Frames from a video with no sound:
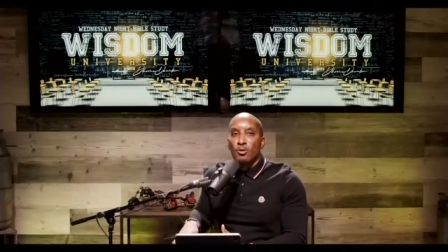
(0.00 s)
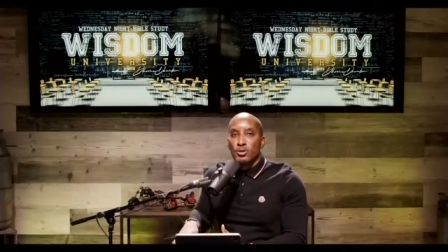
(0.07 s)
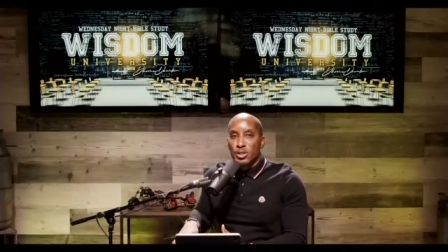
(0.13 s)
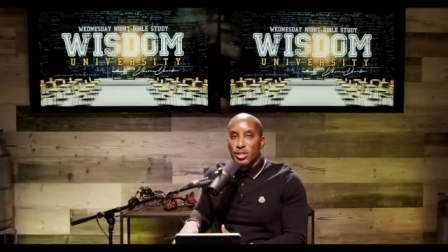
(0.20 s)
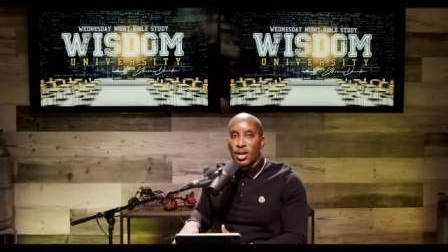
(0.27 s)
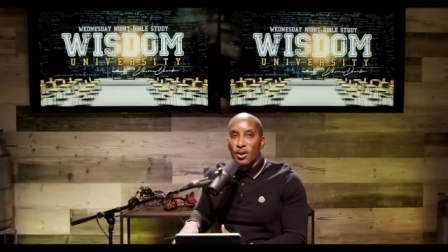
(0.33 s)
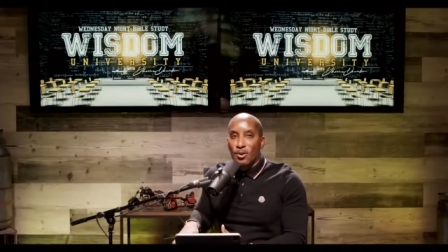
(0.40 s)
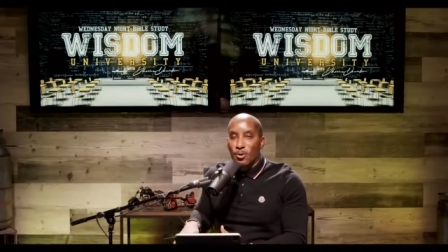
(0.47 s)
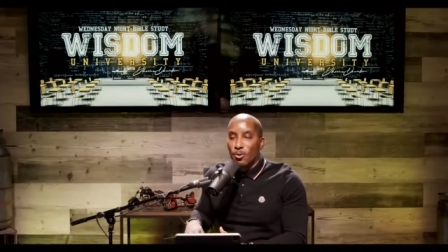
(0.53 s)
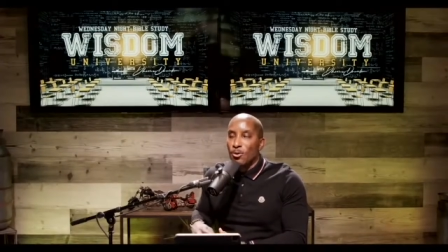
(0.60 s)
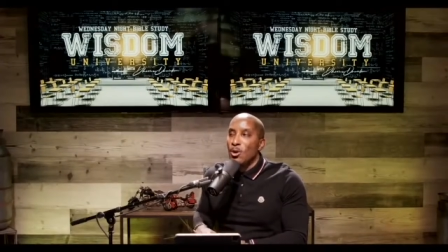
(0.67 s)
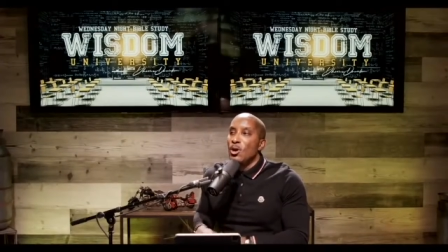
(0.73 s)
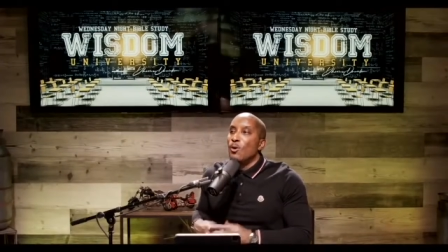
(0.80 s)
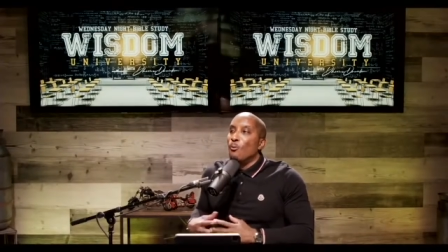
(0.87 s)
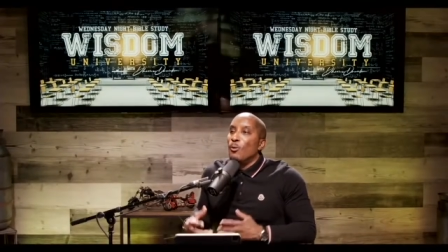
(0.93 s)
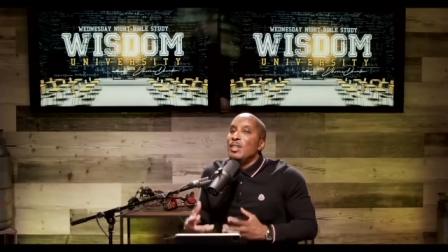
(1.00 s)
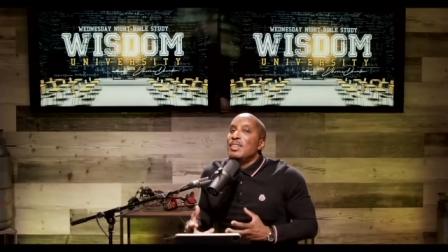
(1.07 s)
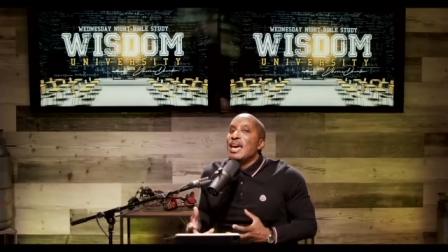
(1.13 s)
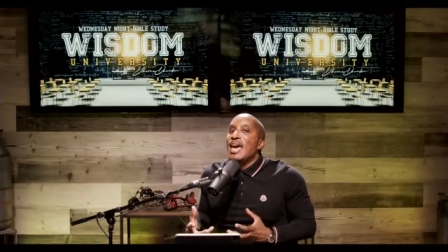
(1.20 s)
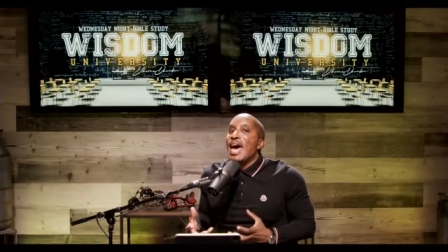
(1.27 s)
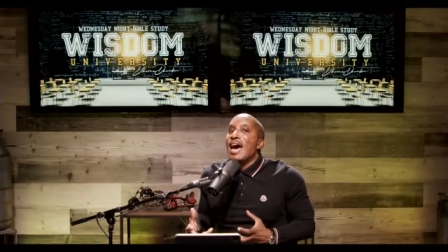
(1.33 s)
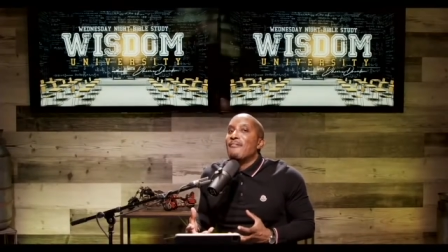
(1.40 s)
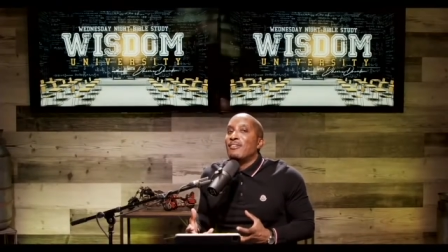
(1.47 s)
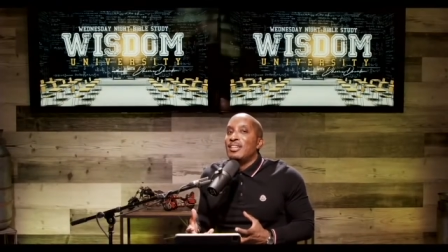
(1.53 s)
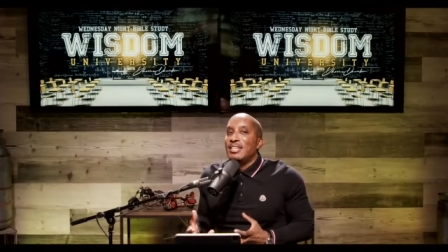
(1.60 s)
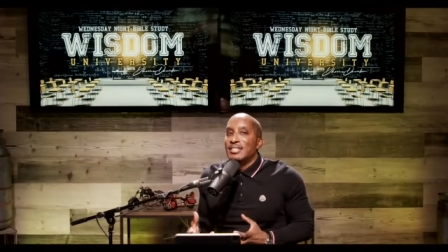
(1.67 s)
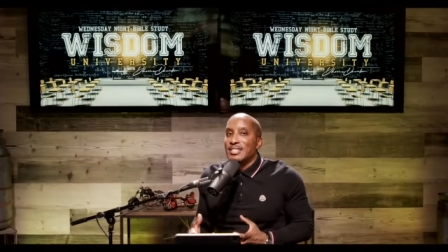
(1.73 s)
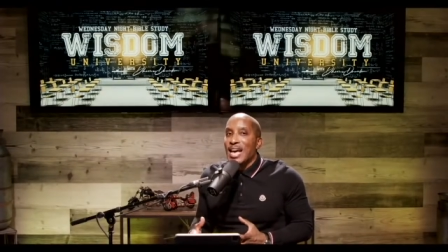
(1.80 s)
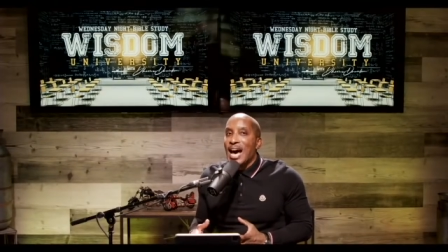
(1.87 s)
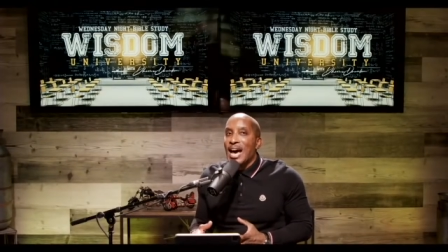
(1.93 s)
own soul when they have a
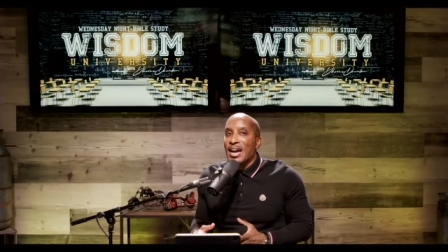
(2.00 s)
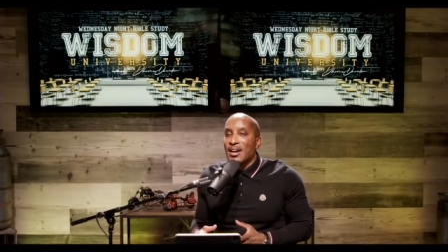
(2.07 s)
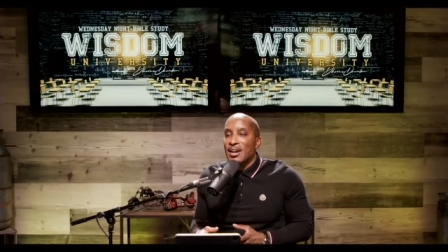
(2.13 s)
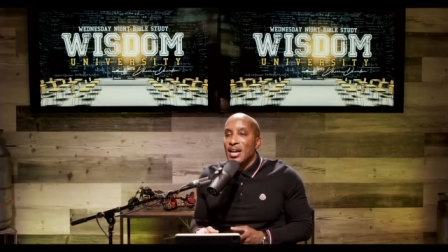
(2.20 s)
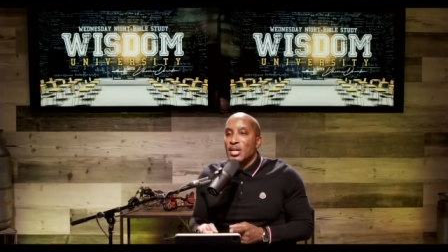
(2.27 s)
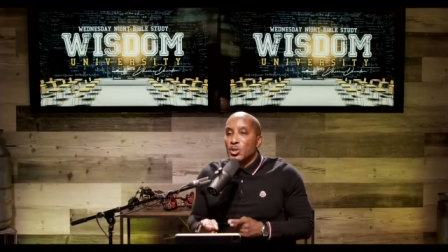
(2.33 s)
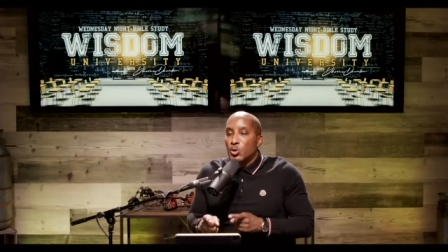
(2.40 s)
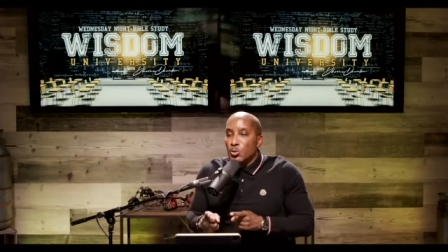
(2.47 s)
desire